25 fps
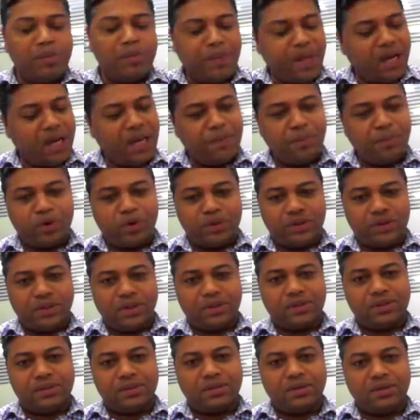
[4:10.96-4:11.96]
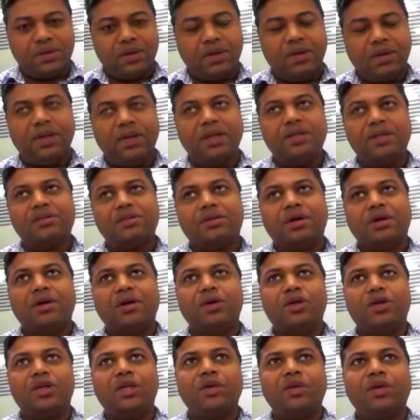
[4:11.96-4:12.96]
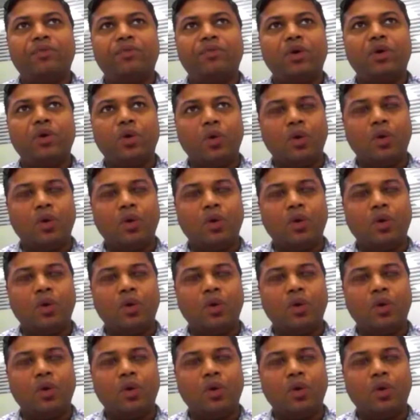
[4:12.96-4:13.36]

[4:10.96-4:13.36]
be many projects in this country. If